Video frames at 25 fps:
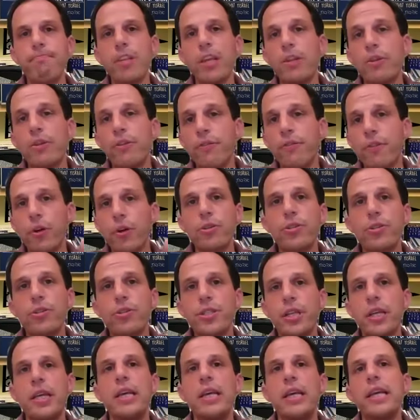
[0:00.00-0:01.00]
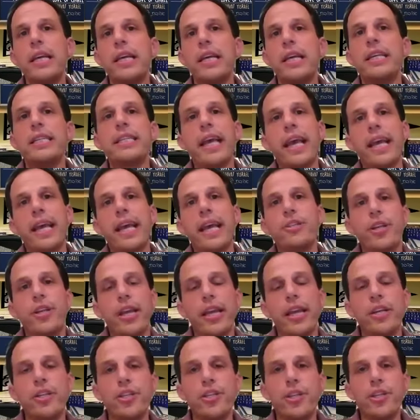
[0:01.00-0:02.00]
The first is
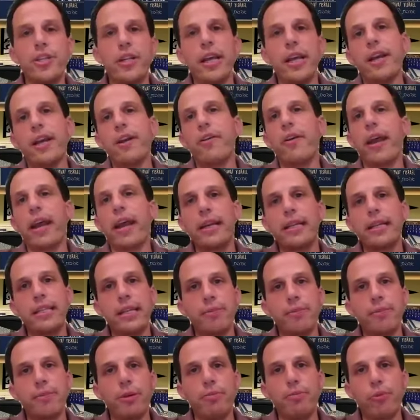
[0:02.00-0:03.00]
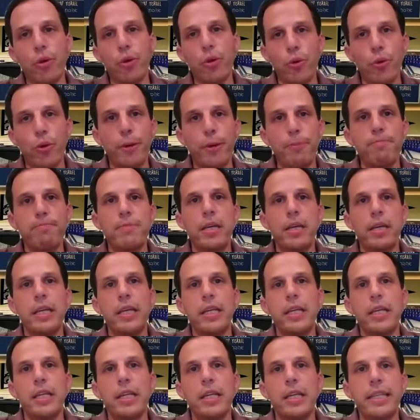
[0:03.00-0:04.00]
education and our academic program.
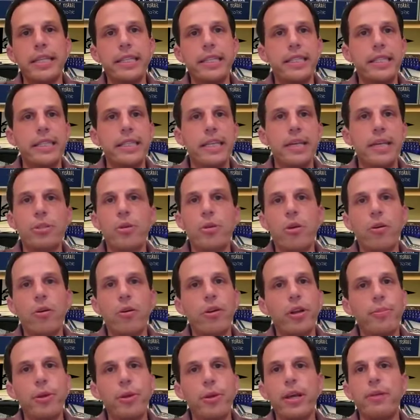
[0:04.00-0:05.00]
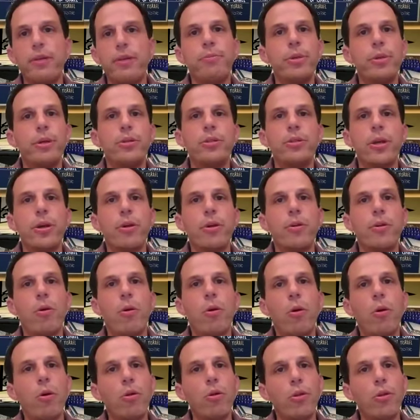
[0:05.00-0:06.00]
This team has already begun building on
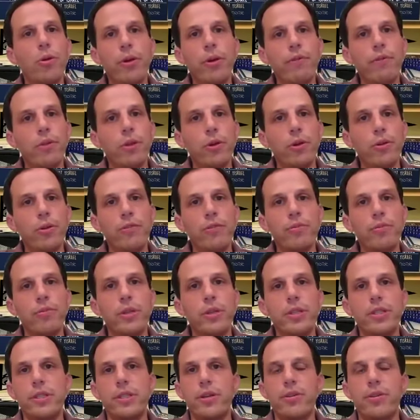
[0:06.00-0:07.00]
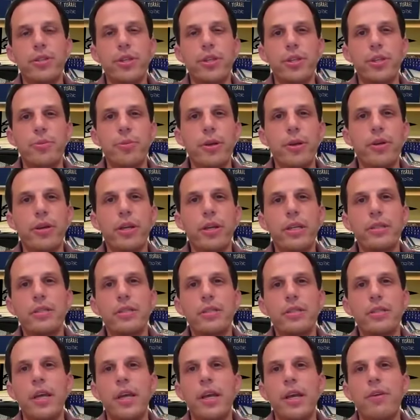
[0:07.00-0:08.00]
all that we've learned from this year's
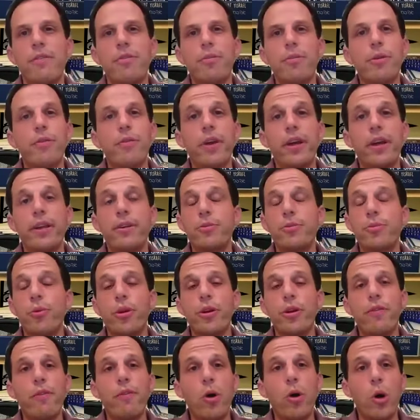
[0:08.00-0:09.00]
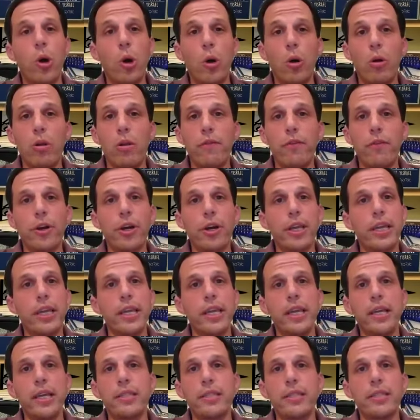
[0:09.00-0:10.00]
experience from the vantage point of all of our
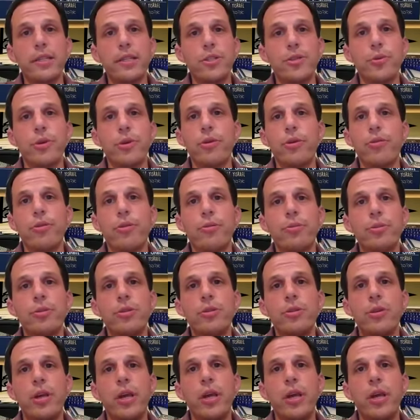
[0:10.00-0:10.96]
key constituent groups,